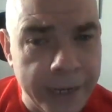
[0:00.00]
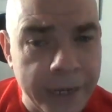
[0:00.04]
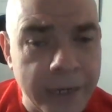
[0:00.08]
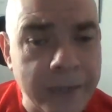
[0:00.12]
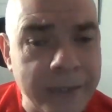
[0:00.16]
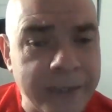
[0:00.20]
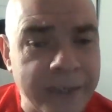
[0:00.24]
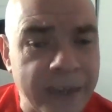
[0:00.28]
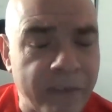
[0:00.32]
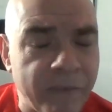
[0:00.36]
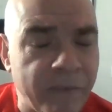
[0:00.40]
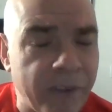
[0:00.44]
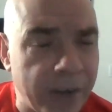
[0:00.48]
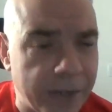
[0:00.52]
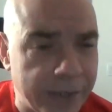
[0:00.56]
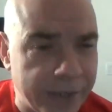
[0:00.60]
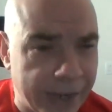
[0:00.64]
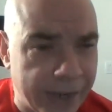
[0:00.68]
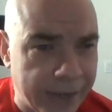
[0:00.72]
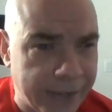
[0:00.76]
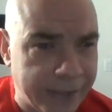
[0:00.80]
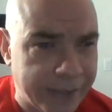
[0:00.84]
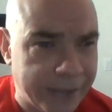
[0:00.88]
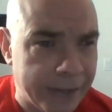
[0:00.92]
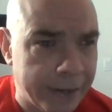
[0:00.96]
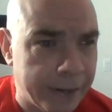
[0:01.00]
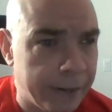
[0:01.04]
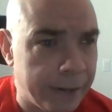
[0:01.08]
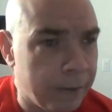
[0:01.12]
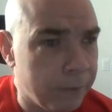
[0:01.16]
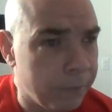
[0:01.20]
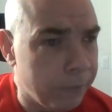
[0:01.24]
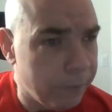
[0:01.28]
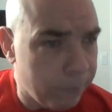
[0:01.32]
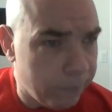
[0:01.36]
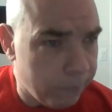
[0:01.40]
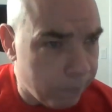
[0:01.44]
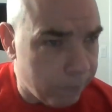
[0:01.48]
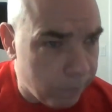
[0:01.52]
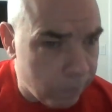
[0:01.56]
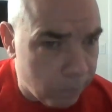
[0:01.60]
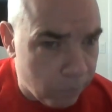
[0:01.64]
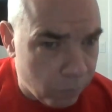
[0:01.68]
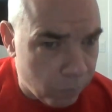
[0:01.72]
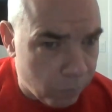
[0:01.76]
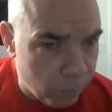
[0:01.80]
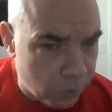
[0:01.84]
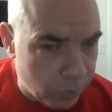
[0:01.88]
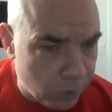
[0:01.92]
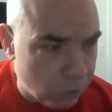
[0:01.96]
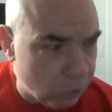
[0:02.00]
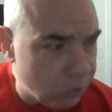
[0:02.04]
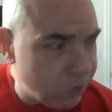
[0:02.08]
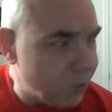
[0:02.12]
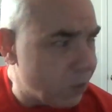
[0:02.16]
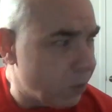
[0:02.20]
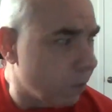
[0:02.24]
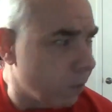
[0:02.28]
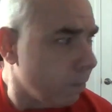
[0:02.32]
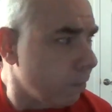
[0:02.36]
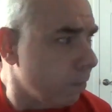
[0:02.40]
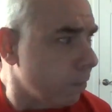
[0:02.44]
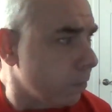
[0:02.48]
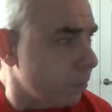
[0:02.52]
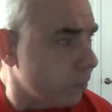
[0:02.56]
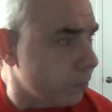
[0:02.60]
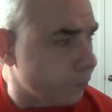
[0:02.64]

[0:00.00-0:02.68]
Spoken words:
is a fantastic producer.